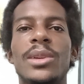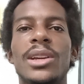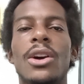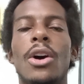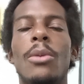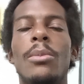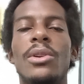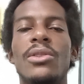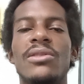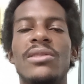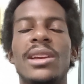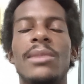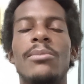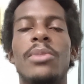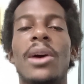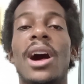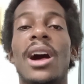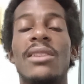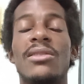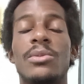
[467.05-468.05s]
almost
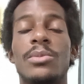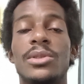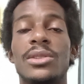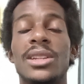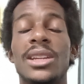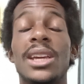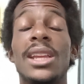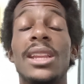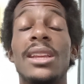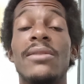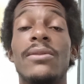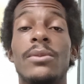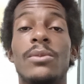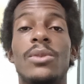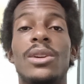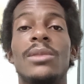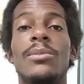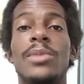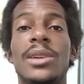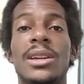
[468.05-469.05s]
impossible to get even
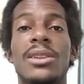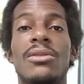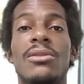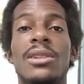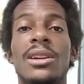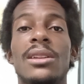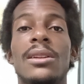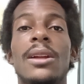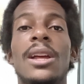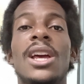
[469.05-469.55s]
one Bitcoin.